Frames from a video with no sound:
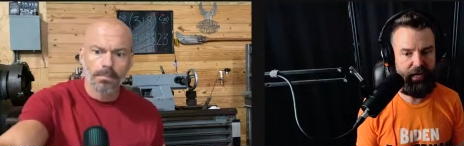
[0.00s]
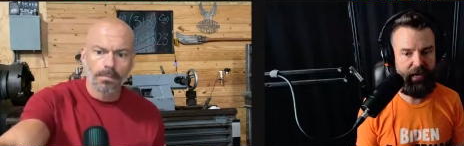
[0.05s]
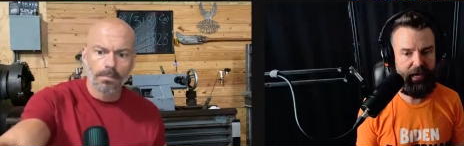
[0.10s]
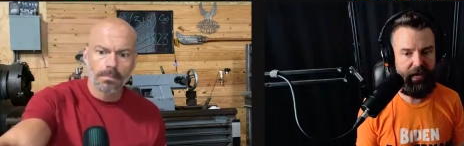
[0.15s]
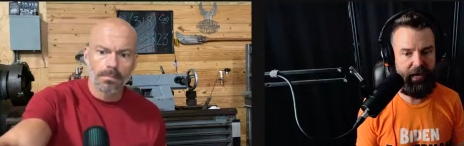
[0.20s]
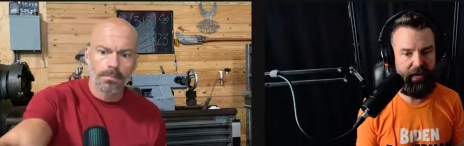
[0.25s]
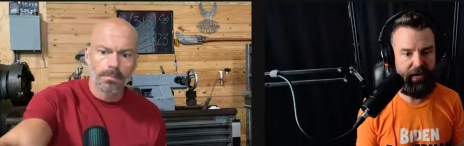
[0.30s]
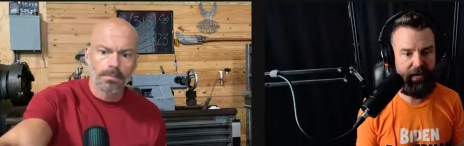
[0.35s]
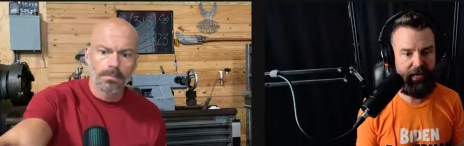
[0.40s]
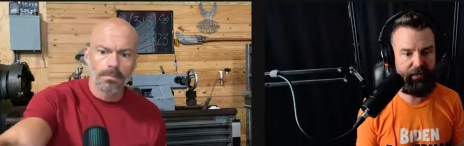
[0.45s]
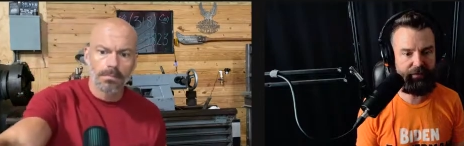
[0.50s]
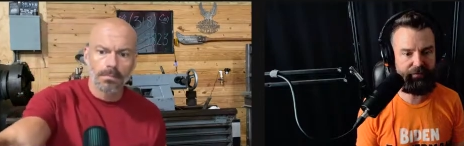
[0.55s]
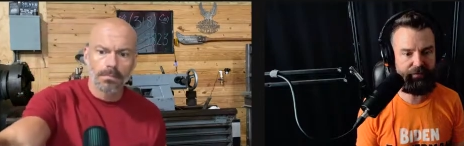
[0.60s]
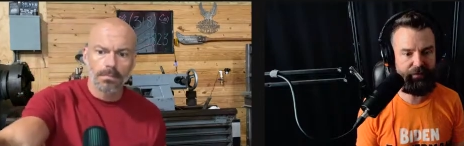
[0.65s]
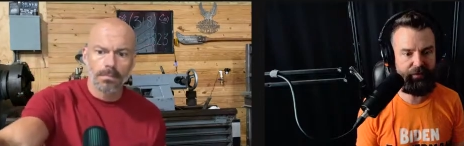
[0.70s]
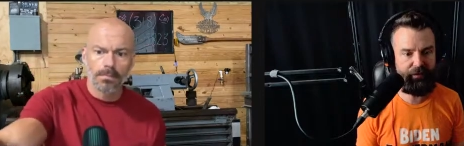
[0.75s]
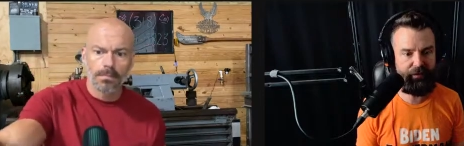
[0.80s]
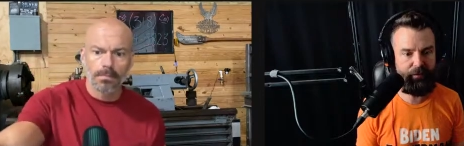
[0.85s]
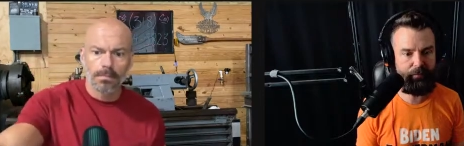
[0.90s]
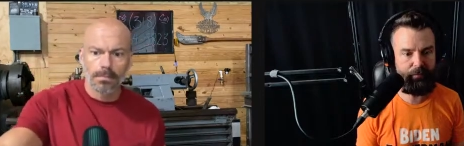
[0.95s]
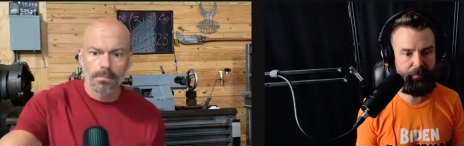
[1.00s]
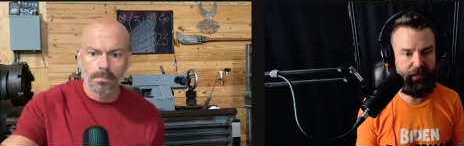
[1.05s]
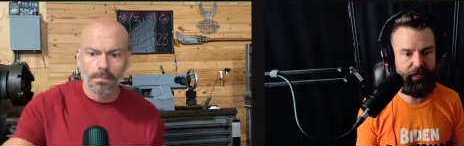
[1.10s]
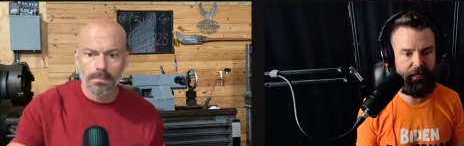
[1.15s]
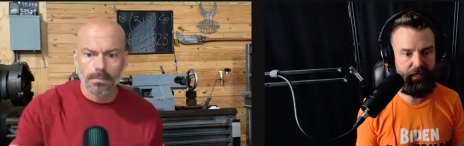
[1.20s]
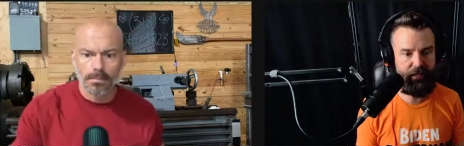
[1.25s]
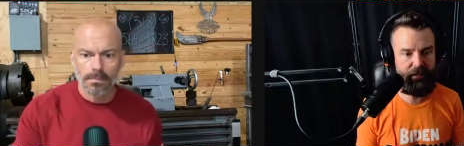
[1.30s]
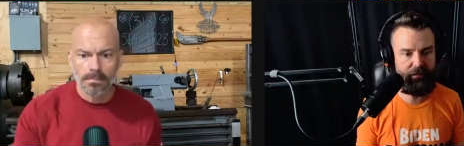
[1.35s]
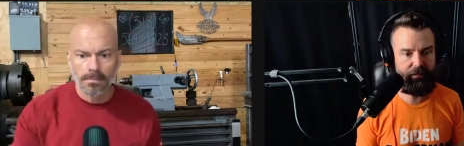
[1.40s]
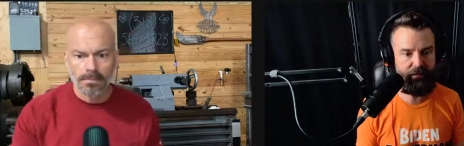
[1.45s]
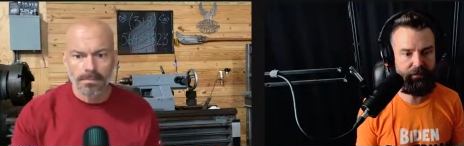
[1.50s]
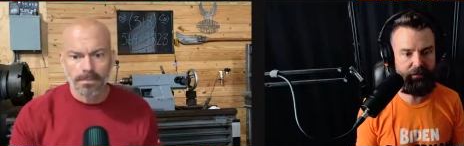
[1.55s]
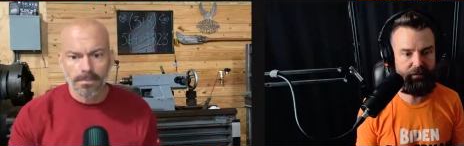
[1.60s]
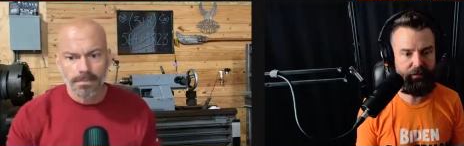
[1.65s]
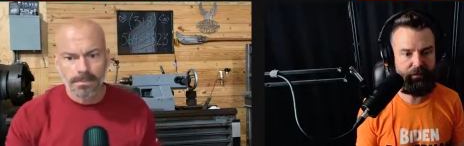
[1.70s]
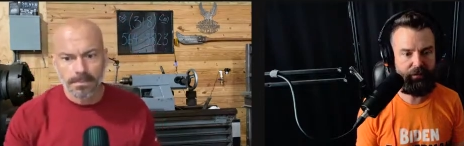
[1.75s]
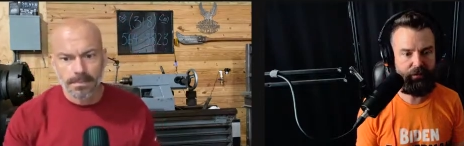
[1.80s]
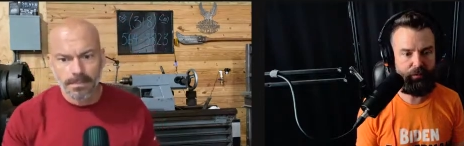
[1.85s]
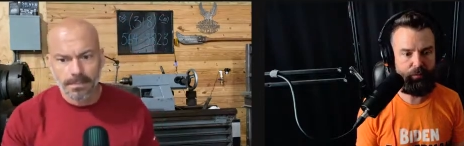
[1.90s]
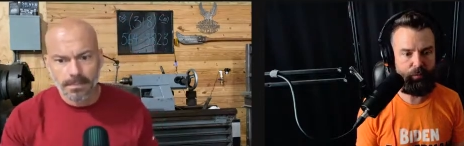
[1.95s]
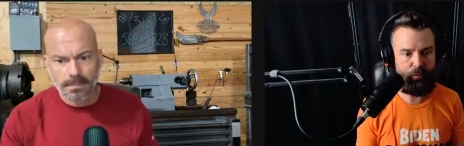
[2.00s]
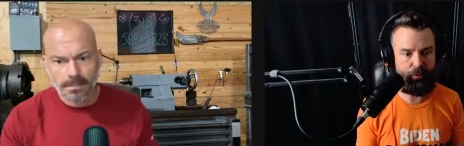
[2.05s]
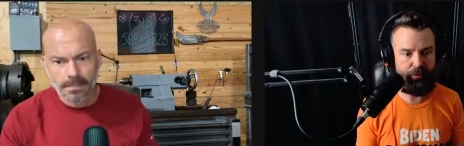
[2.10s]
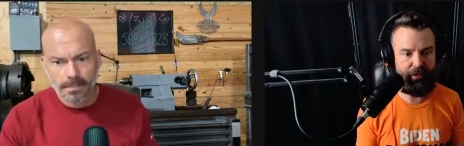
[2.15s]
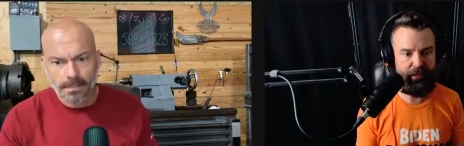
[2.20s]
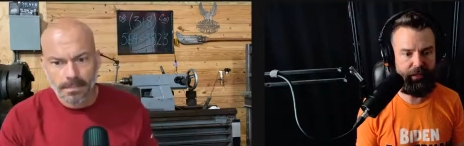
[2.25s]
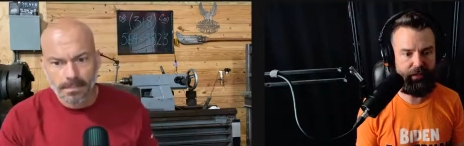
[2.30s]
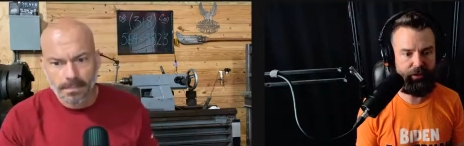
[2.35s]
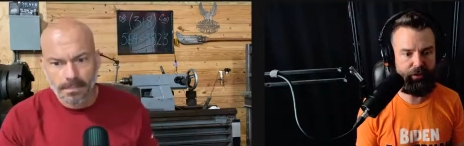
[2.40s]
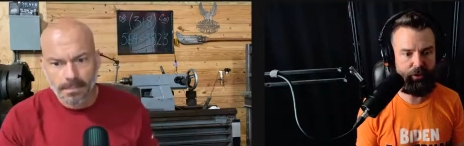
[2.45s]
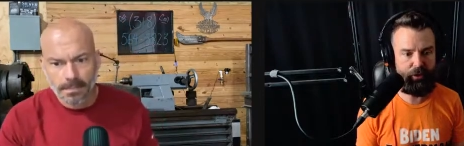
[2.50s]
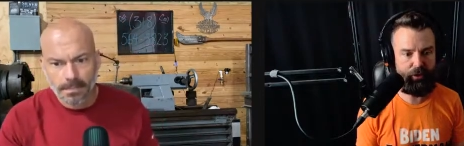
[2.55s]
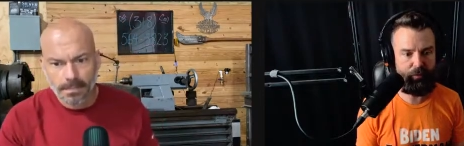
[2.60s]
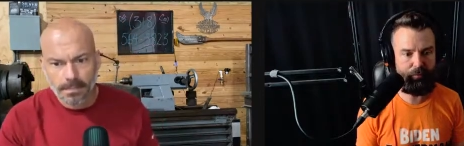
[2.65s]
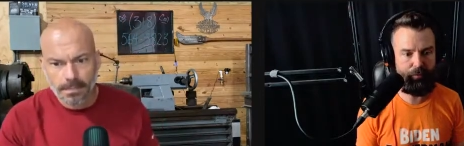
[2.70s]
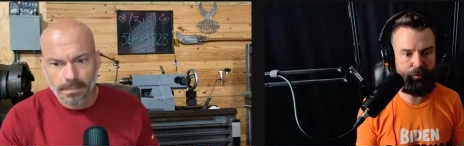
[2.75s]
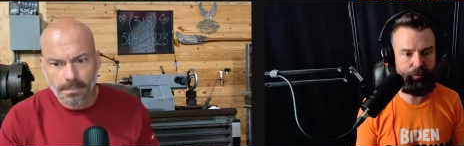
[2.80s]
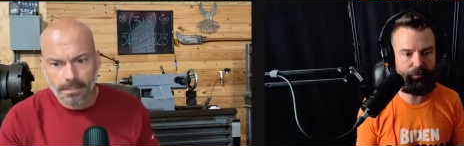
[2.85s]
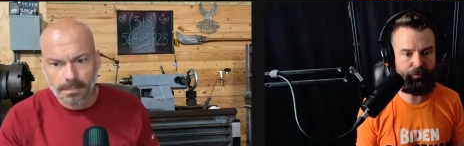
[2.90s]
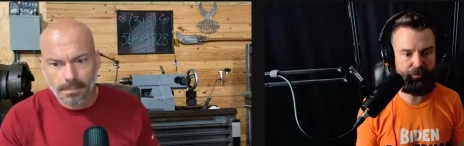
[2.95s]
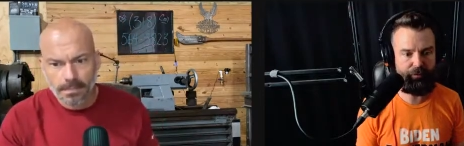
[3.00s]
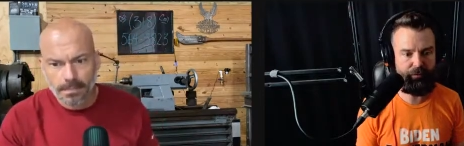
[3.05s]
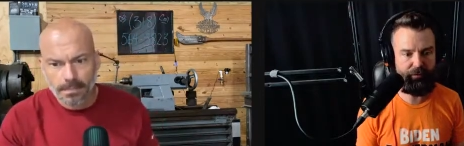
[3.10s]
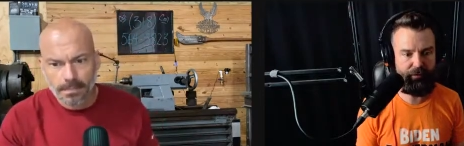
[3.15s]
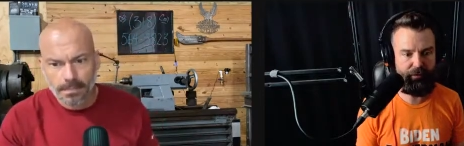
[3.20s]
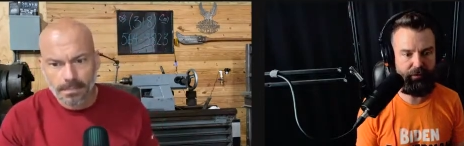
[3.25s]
Speaker 1: has the demand where they could almost